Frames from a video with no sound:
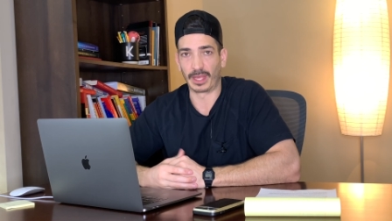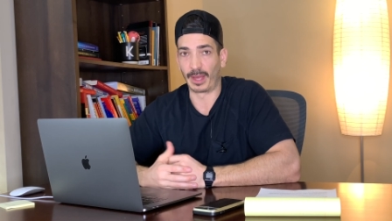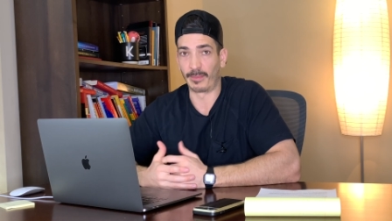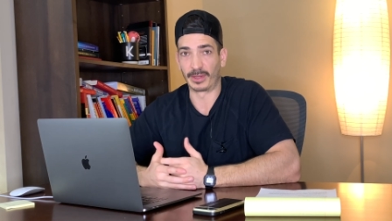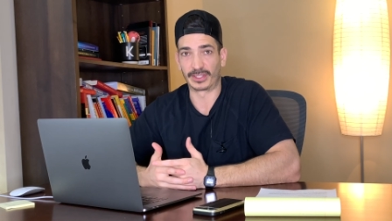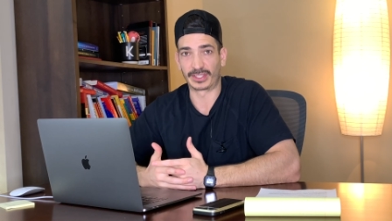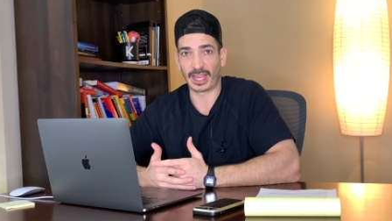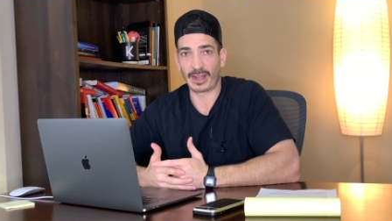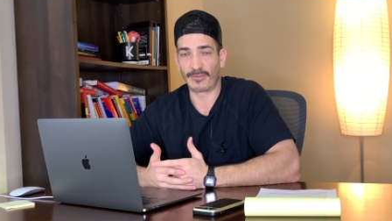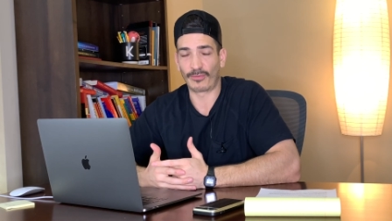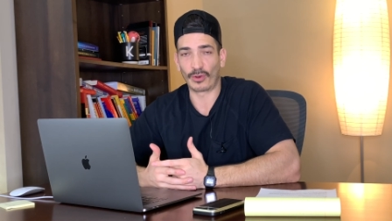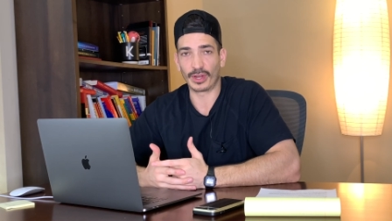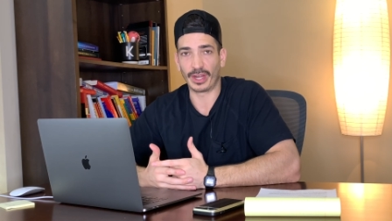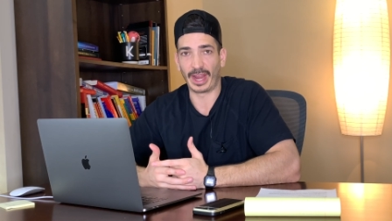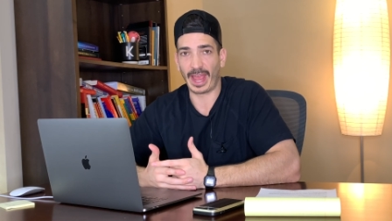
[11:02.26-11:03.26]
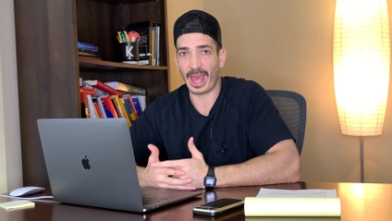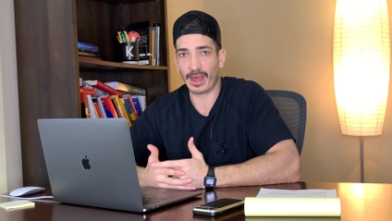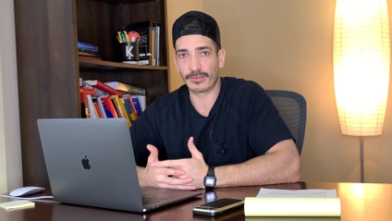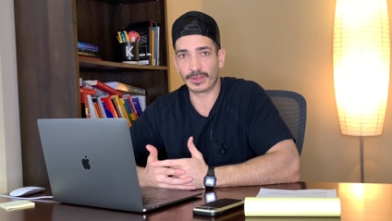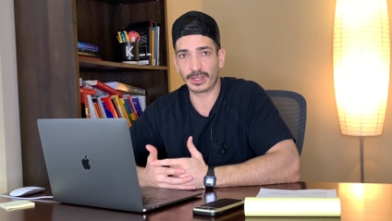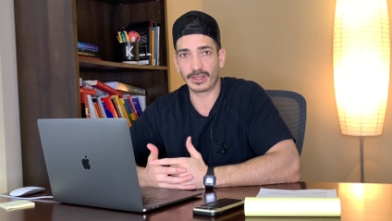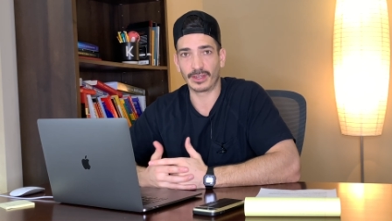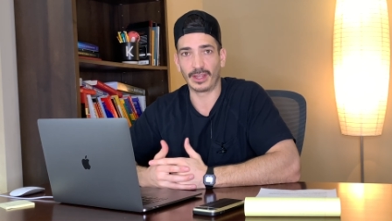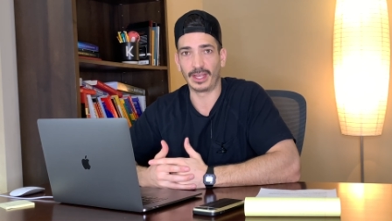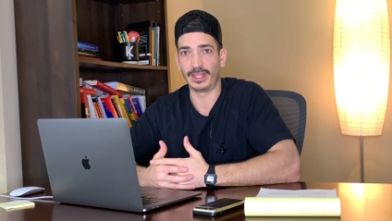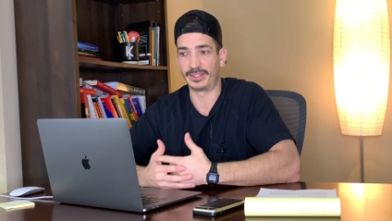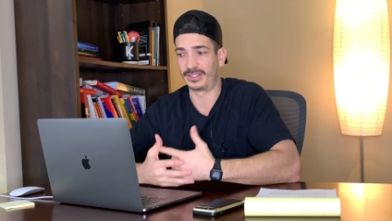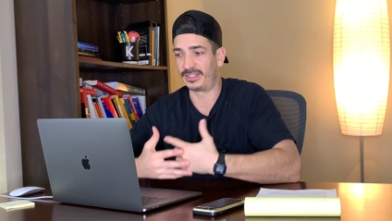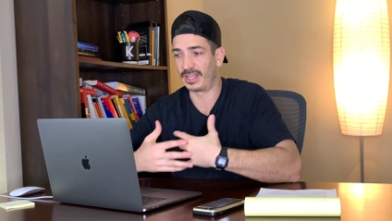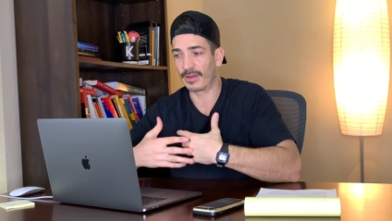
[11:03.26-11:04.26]
I'm excited for you to have it. It's
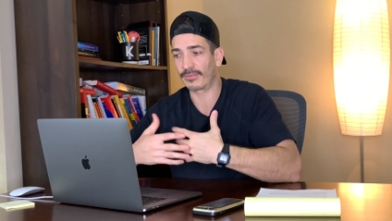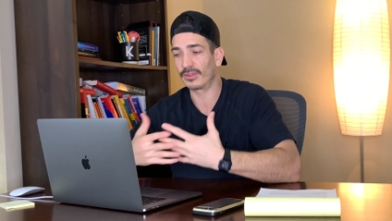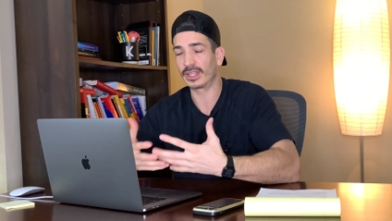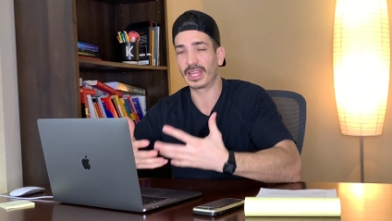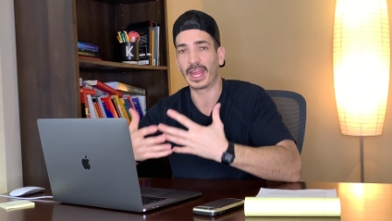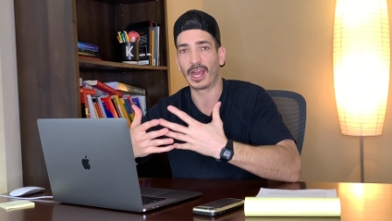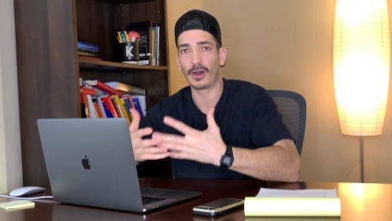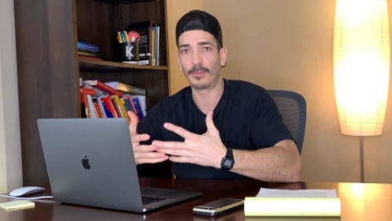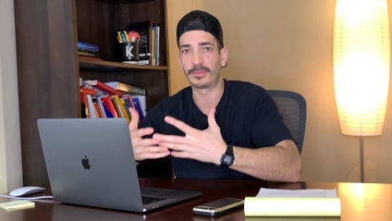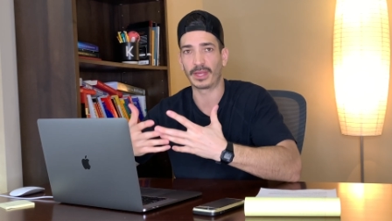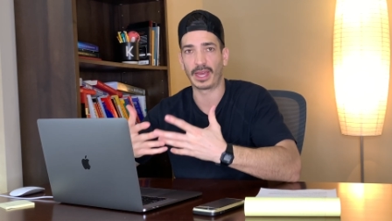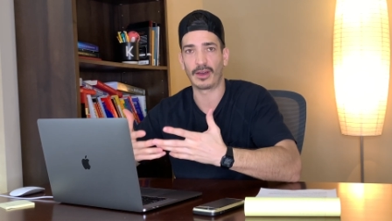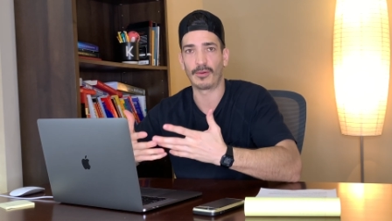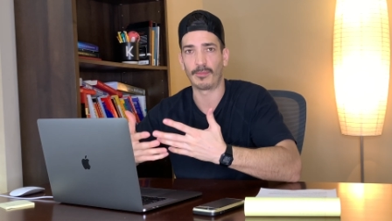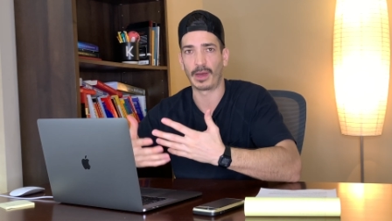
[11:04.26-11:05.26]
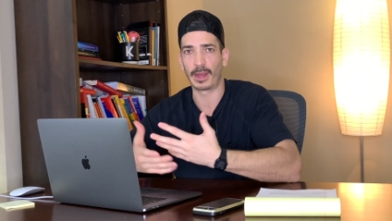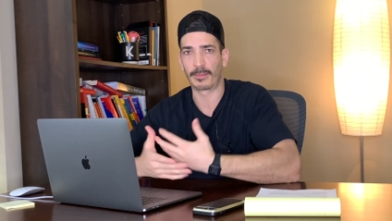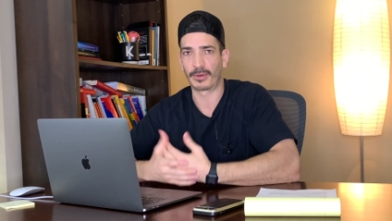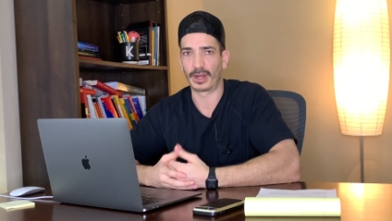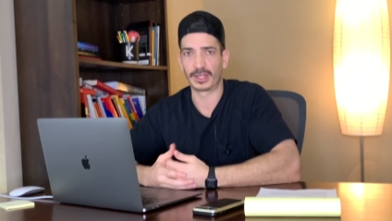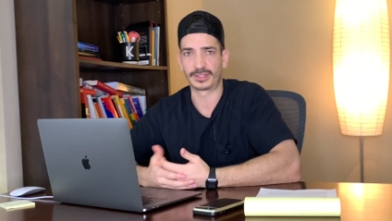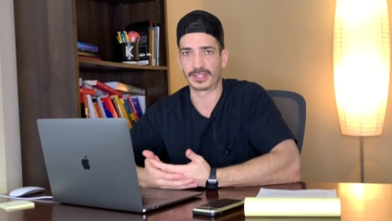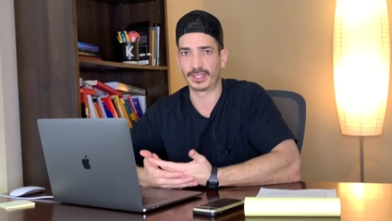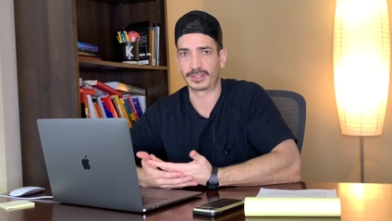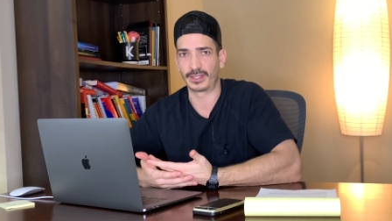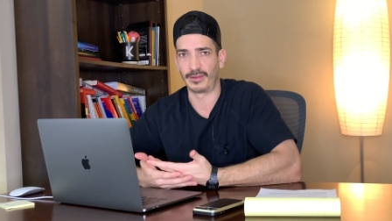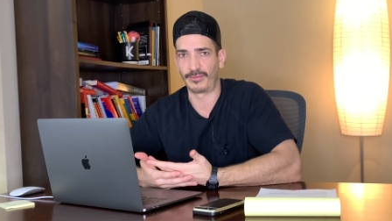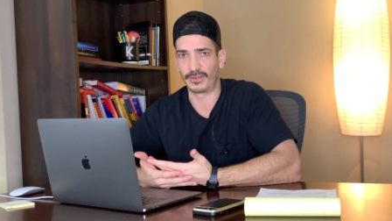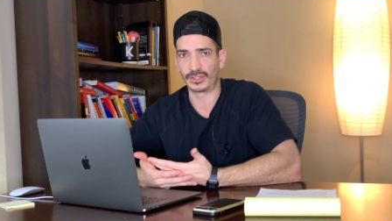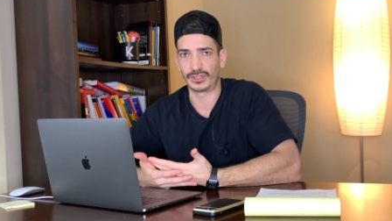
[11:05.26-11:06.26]
definitely helped out my process and
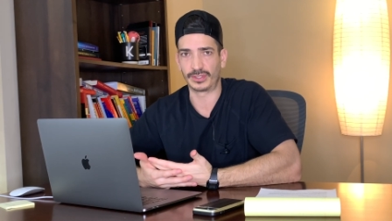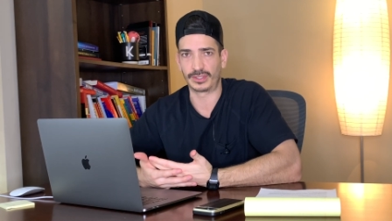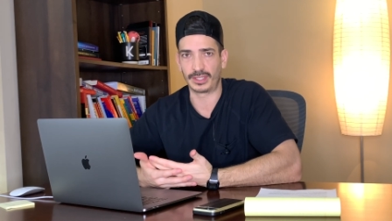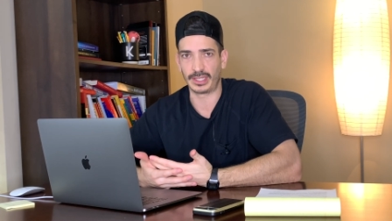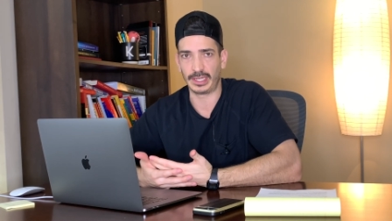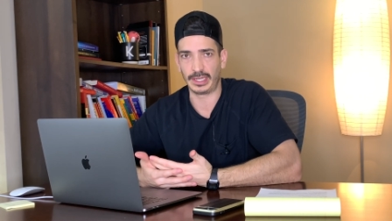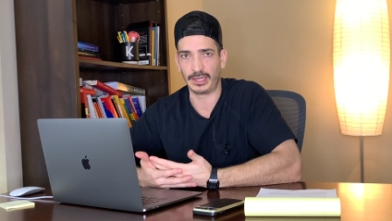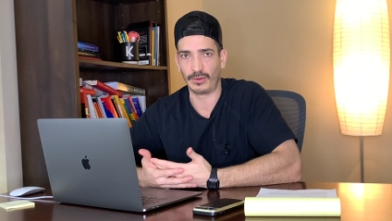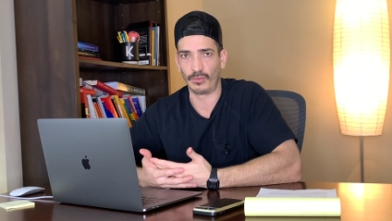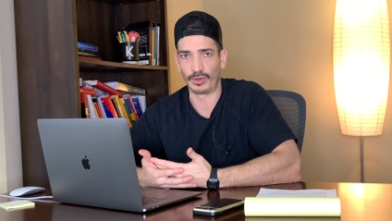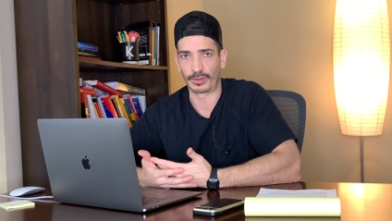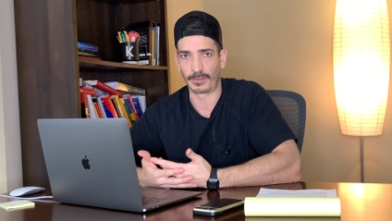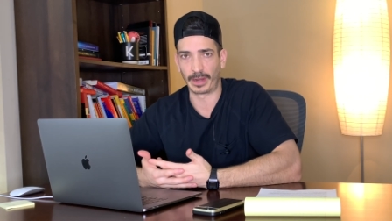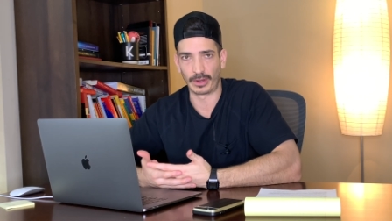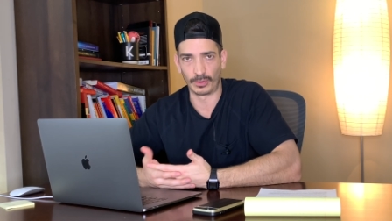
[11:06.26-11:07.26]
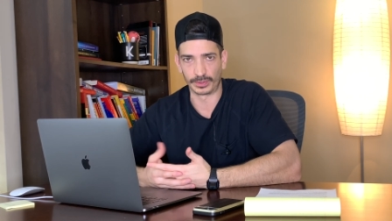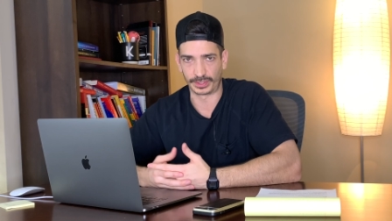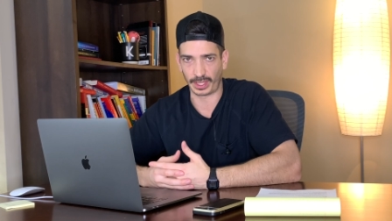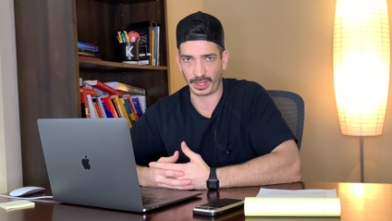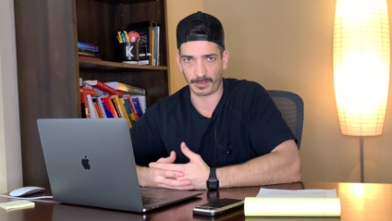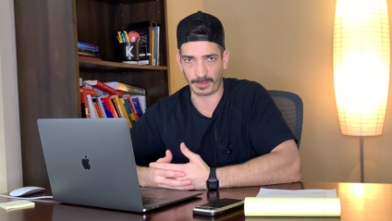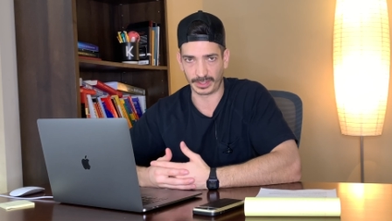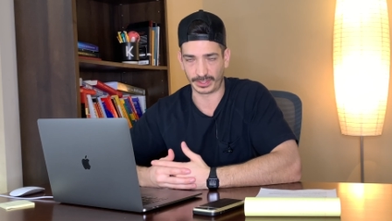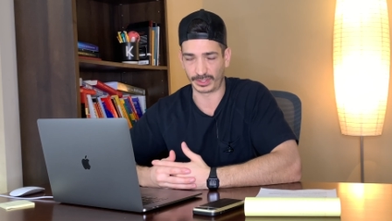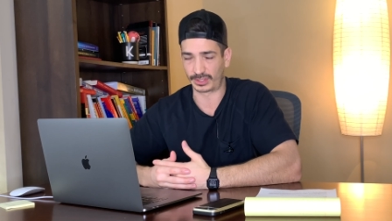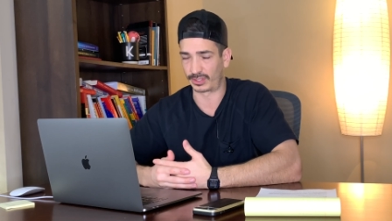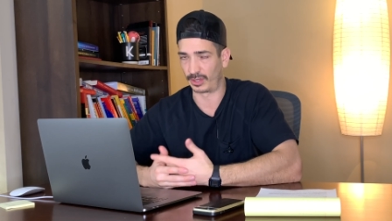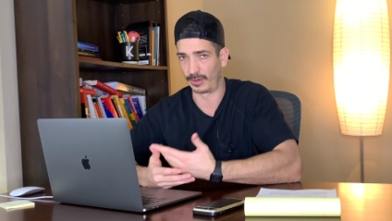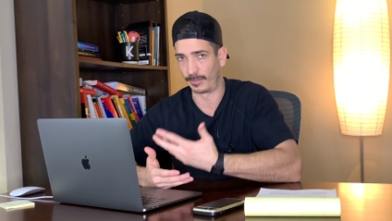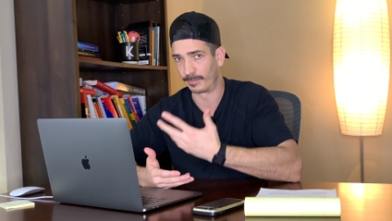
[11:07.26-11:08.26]
efficiency with my wholesaling business.
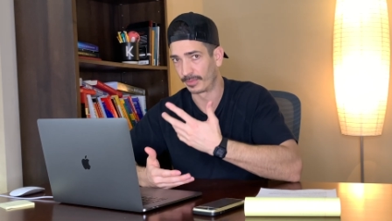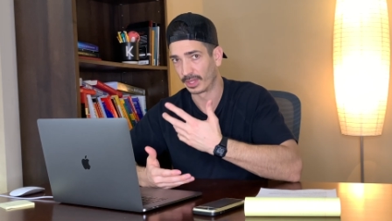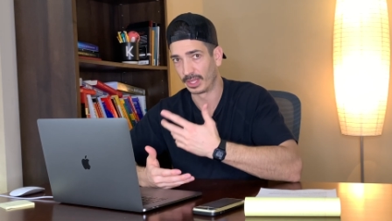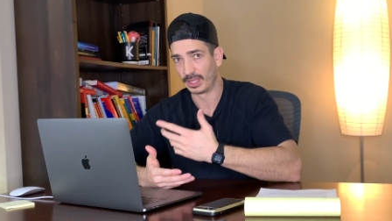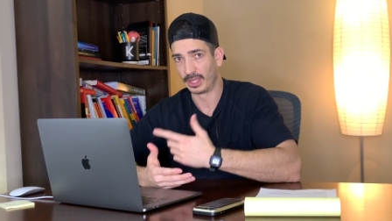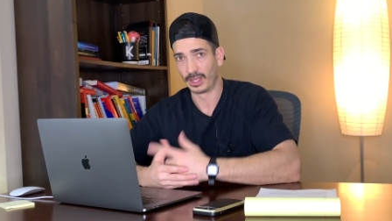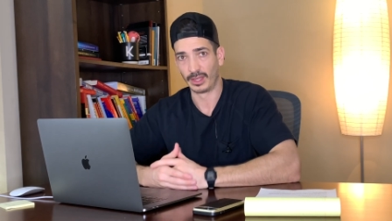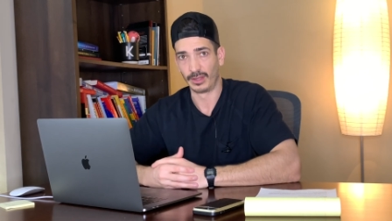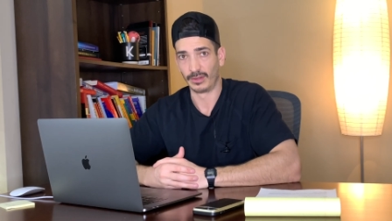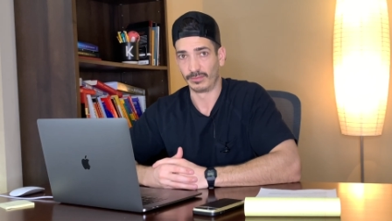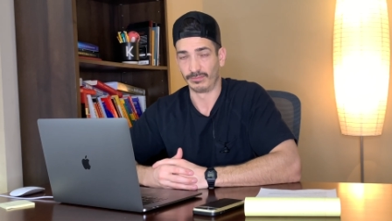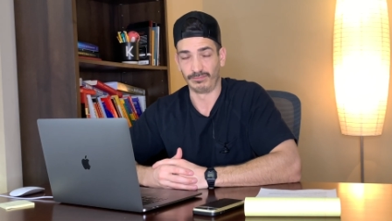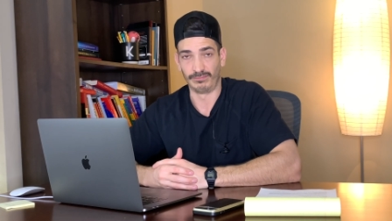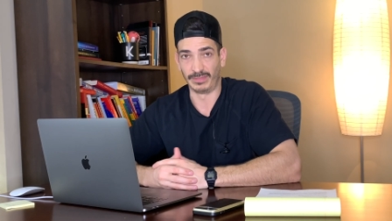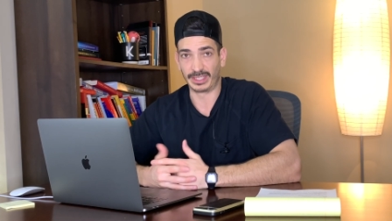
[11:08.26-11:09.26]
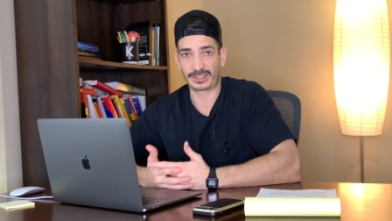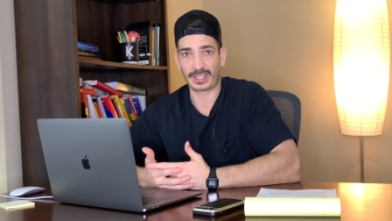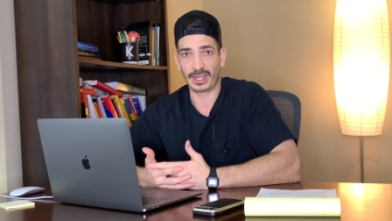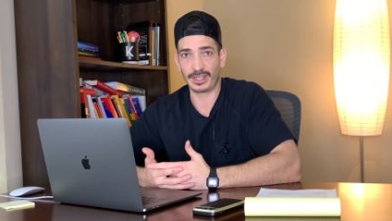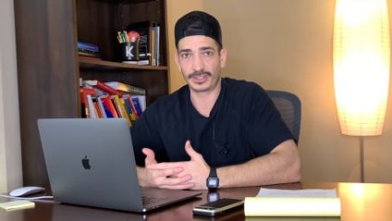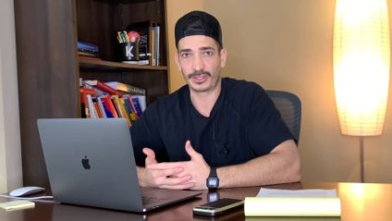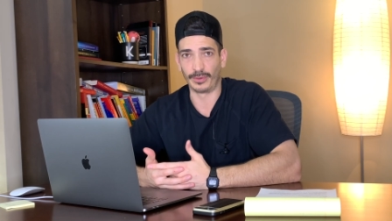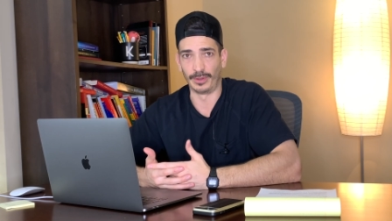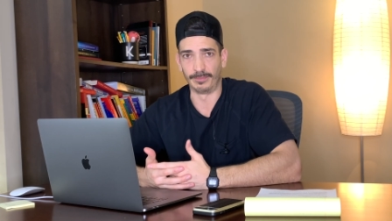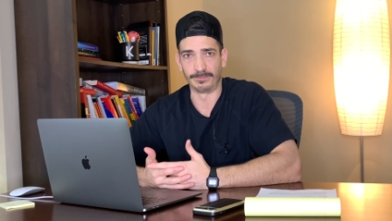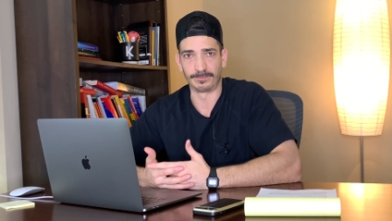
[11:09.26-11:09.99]
So let's get into it.